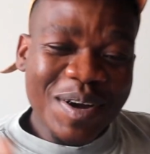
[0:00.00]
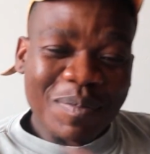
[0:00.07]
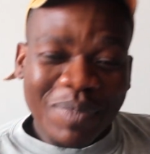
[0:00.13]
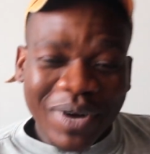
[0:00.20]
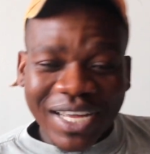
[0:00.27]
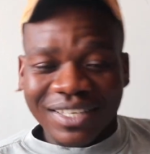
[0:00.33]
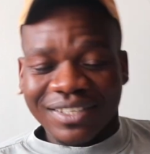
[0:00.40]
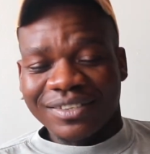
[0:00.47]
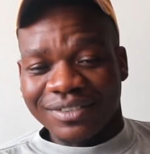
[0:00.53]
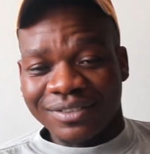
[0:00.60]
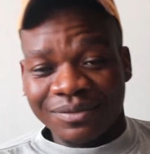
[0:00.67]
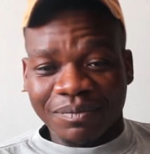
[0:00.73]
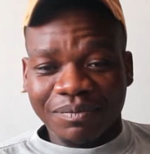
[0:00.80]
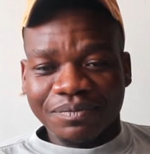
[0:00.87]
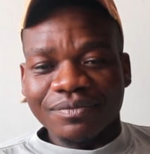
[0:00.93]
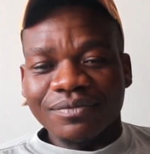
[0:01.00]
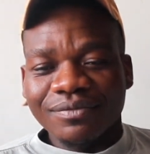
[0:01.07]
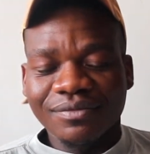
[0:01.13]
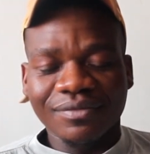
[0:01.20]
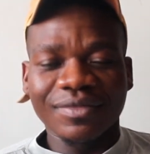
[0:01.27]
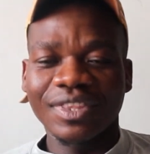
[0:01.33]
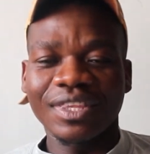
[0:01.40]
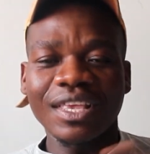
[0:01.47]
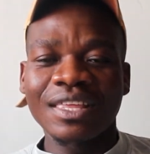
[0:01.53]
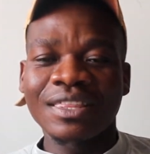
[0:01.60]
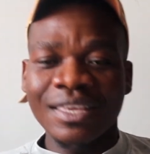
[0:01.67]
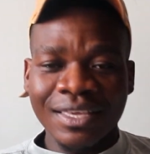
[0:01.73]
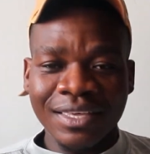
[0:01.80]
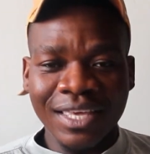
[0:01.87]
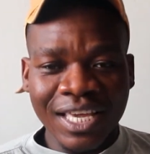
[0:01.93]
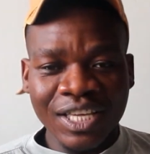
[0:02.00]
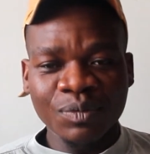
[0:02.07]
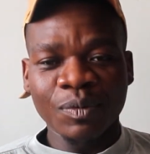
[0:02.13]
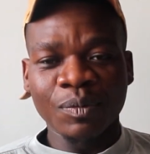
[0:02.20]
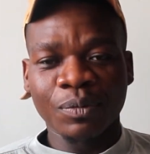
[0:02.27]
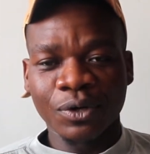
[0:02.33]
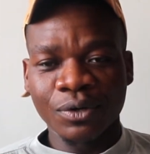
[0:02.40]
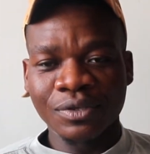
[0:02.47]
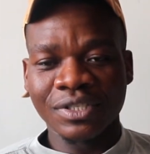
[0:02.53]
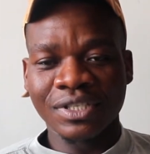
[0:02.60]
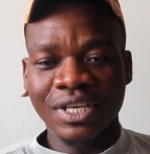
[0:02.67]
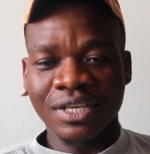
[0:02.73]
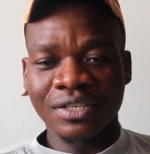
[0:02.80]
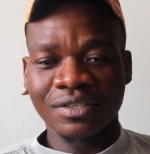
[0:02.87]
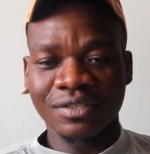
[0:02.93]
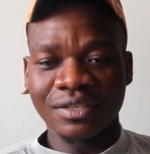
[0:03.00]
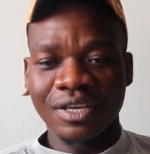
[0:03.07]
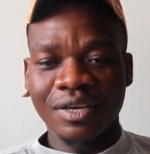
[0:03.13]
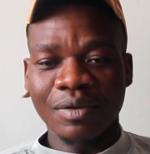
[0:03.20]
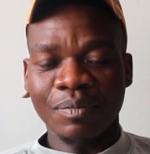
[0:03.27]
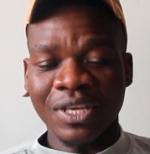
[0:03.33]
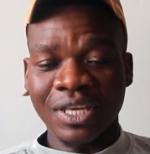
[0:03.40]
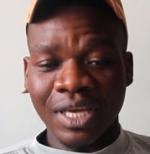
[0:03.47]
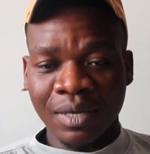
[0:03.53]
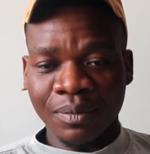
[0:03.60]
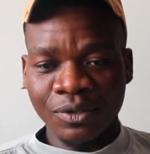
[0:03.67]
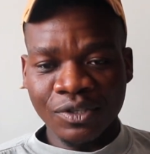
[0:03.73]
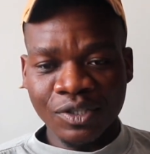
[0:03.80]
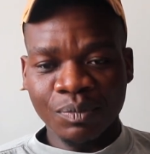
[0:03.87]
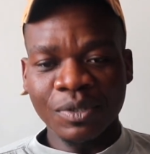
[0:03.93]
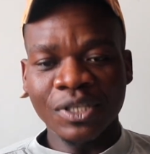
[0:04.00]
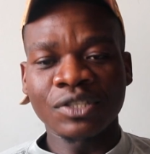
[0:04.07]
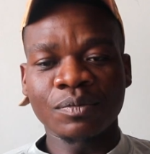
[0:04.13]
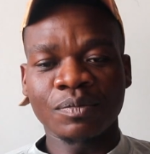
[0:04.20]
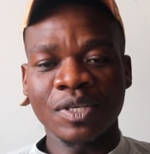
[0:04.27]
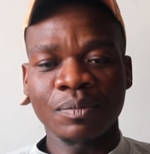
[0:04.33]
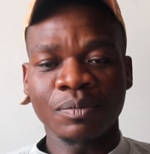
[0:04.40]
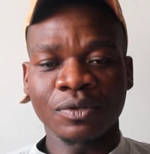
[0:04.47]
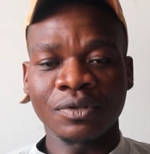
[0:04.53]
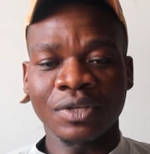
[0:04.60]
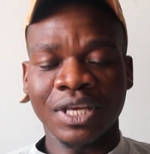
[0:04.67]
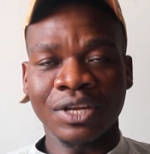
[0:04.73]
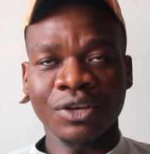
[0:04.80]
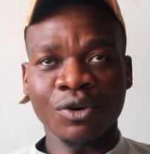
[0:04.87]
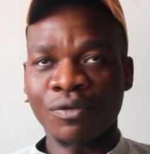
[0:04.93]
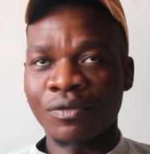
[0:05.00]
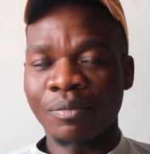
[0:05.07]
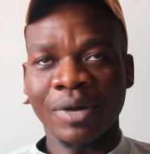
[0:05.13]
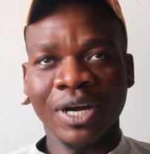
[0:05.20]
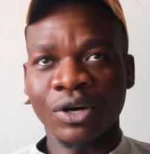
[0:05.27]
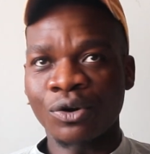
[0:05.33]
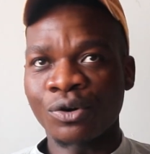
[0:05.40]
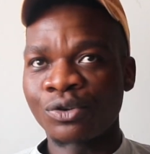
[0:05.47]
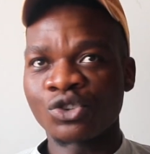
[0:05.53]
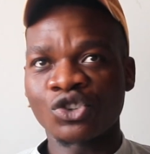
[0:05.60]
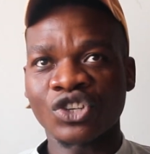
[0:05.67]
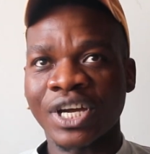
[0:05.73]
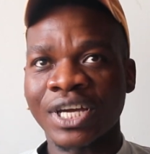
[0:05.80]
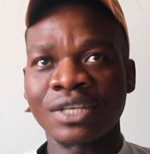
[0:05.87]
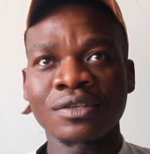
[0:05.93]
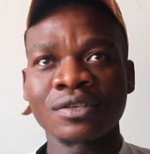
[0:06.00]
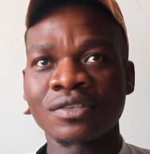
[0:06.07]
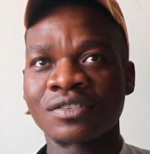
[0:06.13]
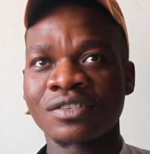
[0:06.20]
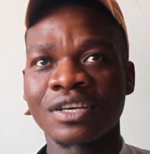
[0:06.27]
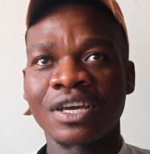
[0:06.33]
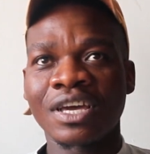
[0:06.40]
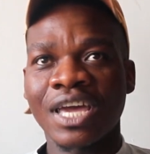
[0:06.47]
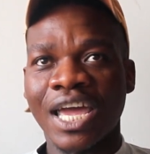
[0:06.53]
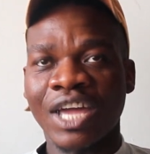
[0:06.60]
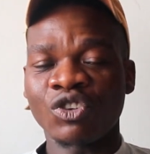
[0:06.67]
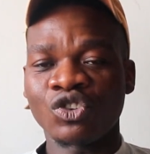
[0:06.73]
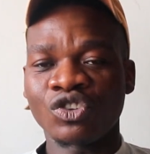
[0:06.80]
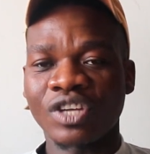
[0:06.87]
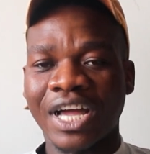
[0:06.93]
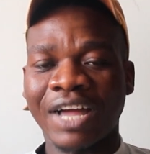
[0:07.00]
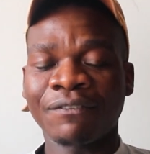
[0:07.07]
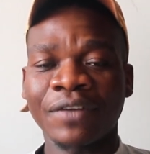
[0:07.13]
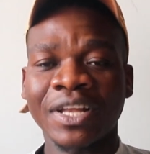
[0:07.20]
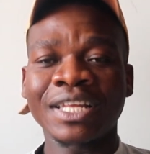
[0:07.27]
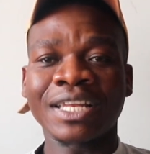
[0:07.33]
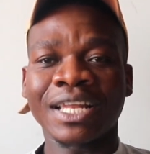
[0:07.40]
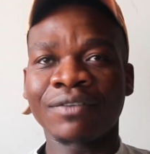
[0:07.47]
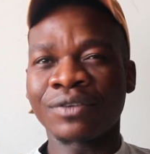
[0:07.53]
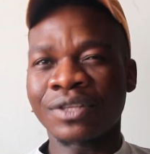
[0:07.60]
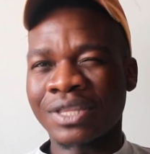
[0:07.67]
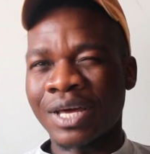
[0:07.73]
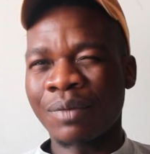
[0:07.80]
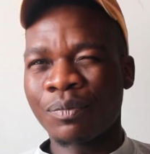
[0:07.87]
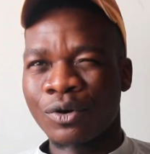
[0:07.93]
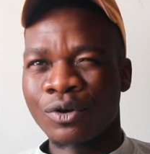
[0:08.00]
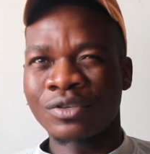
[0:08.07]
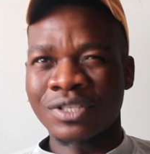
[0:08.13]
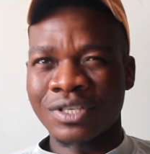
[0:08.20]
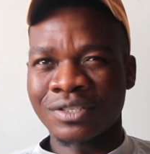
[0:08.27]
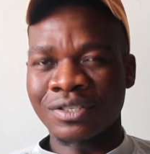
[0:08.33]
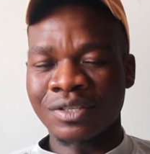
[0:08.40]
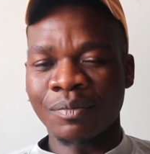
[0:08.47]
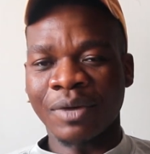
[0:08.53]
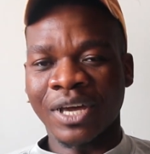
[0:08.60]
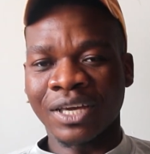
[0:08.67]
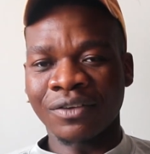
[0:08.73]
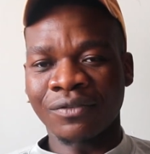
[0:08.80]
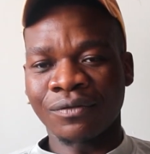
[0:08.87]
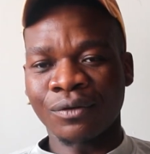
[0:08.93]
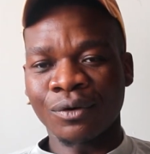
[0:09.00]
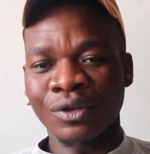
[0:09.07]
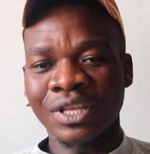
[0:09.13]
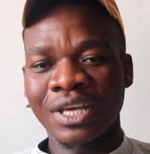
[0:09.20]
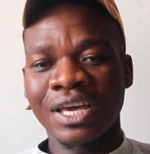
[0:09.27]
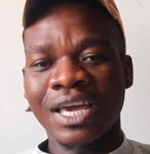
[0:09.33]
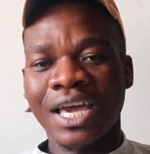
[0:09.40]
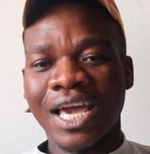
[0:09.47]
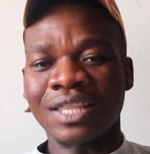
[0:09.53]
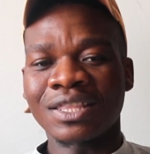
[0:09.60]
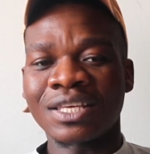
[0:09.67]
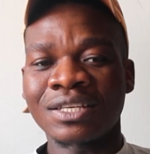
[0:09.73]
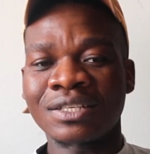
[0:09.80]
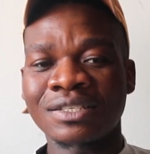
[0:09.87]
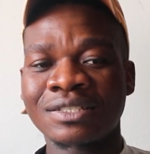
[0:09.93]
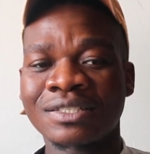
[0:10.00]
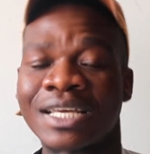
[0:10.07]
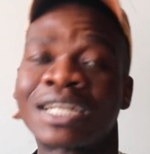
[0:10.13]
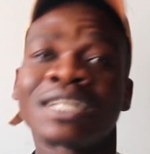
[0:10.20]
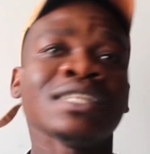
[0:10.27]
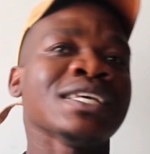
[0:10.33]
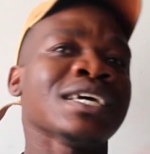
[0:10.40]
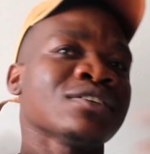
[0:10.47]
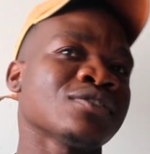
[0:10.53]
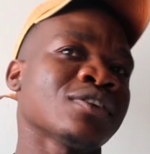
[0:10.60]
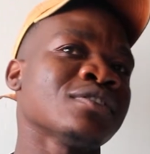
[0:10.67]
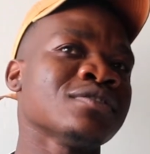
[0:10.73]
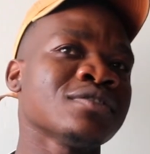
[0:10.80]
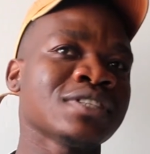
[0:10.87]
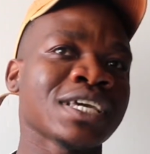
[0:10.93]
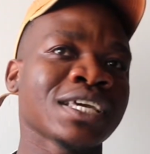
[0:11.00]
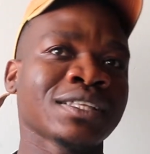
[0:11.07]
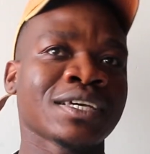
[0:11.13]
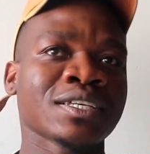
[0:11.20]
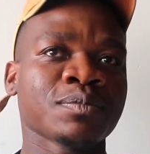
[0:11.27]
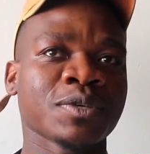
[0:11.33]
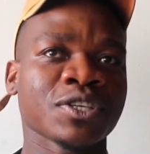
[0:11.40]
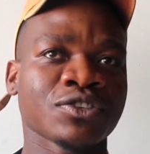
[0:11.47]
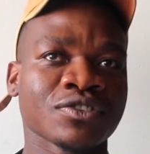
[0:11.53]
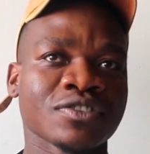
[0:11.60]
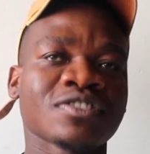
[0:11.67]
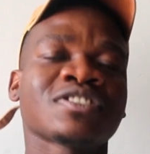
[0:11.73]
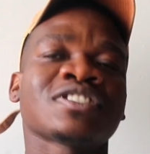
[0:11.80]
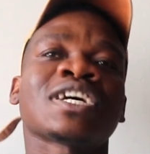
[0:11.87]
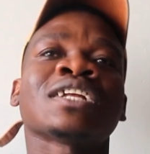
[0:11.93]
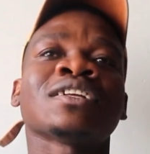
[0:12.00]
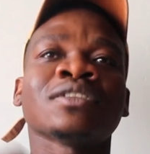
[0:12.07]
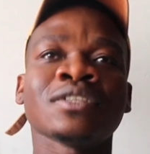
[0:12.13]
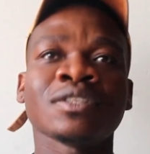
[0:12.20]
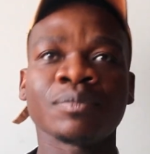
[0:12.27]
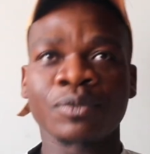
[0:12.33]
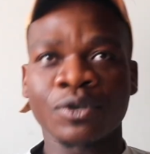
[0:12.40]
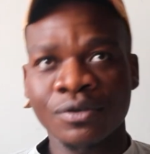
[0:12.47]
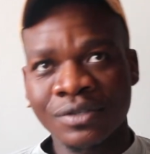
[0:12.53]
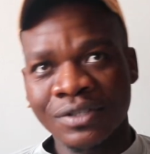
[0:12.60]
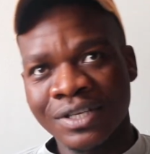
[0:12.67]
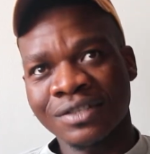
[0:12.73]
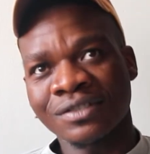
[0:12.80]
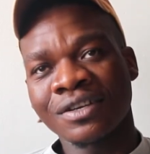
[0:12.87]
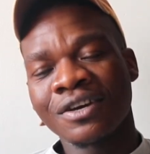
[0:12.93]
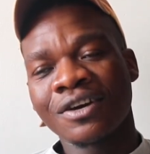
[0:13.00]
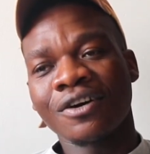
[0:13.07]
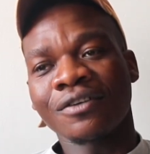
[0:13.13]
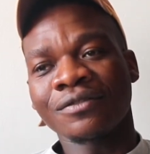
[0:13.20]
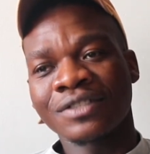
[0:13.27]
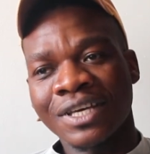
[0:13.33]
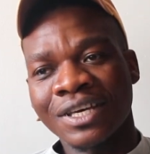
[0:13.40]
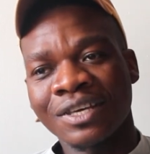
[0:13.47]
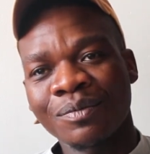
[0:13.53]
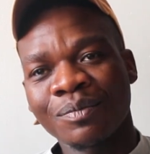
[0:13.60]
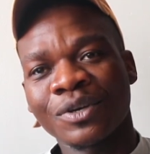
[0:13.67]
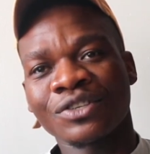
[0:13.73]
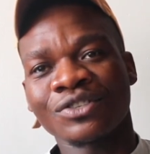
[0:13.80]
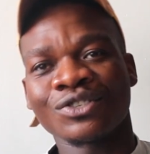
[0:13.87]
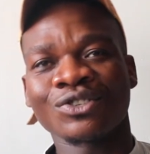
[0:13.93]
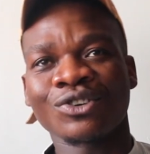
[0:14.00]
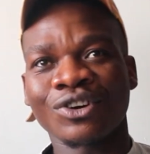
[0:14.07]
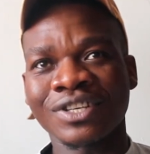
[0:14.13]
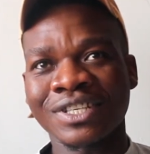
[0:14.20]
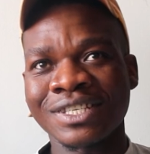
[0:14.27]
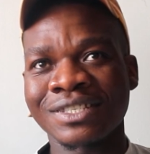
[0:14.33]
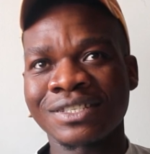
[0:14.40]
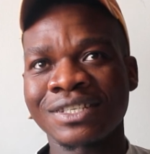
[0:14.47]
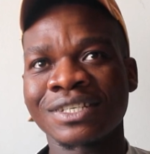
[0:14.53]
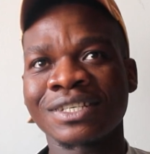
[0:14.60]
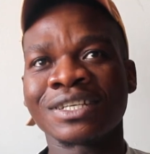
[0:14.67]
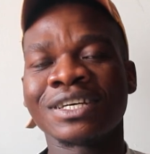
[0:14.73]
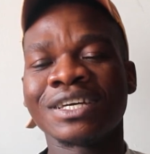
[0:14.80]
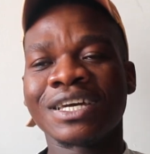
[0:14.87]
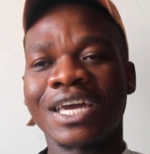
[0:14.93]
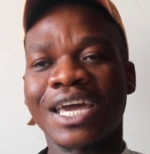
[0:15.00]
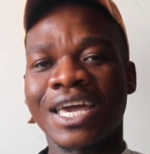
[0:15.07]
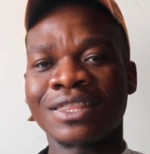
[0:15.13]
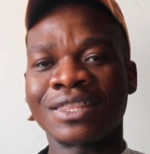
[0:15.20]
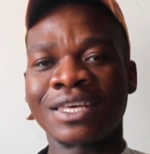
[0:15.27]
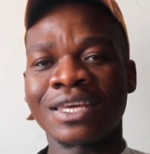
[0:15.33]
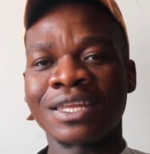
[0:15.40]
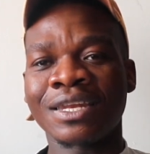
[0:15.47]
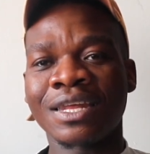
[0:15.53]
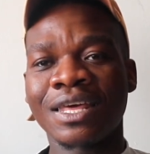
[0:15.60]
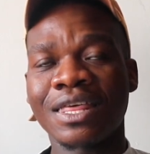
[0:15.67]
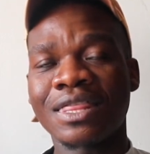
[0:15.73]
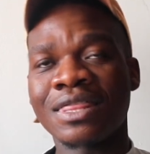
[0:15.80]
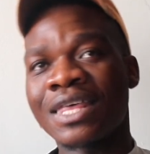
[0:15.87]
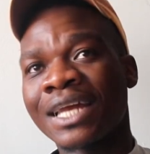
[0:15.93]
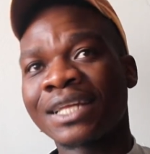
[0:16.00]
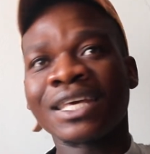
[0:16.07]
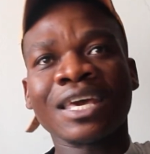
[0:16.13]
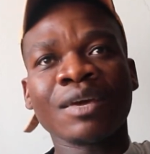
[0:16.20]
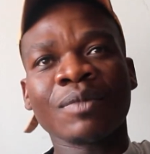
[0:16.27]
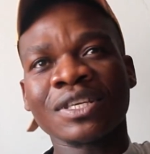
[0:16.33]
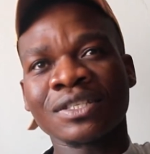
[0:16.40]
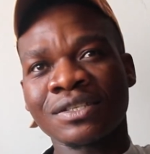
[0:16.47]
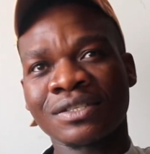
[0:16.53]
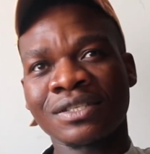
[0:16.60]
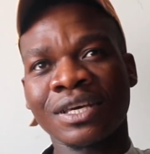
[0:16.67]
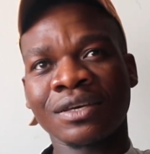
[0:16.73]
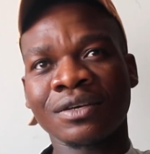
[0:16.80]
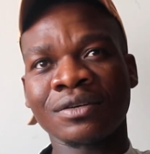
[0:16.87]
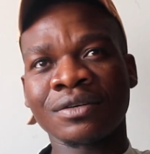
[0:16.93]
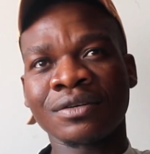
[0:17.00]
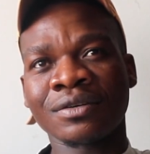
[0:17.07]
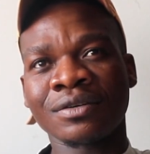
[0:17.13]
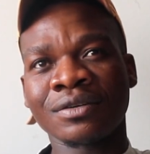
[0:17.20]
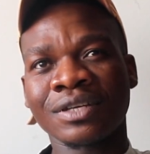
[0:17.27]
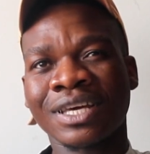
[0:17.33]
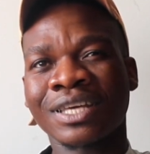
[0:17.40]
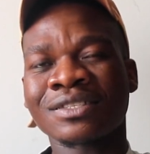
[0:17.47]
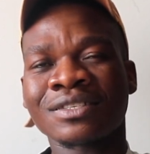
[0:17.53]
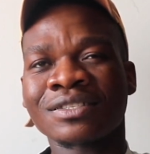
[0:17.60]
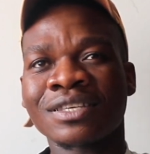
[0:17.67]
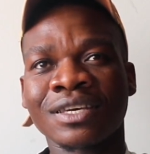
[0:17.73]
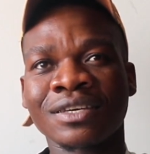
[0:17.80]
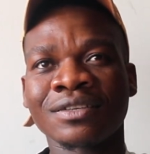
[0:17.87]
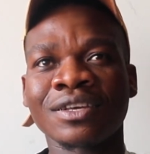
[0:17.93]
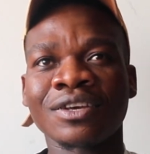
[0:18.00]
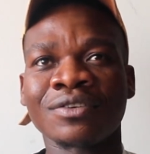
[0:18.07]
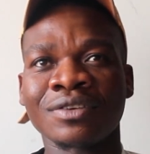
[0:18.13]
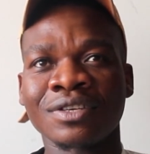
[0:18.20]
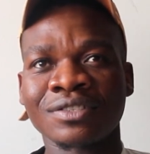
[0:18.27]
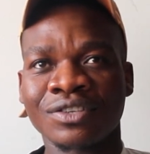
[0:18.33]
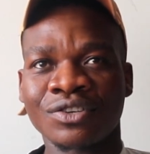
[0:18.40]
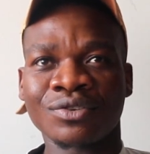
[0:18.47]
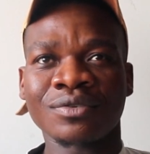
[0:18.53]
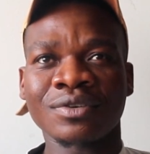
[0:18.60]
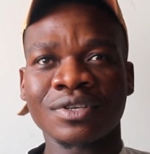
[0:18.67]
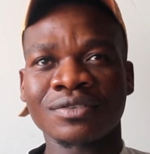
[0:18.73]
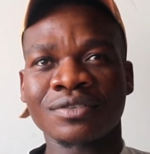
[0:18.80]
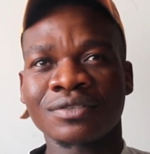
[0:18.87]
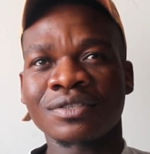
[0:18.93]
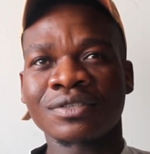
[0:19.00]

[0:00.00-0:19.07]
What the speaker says: But the engagement process, being able to speak to people, getting over my own shyness, and I fell in love with that process and the back and forth. And then suddenly I started to take nice pictures. Suddenly the process of taking pictures got easier, and then that came as a secondary situation.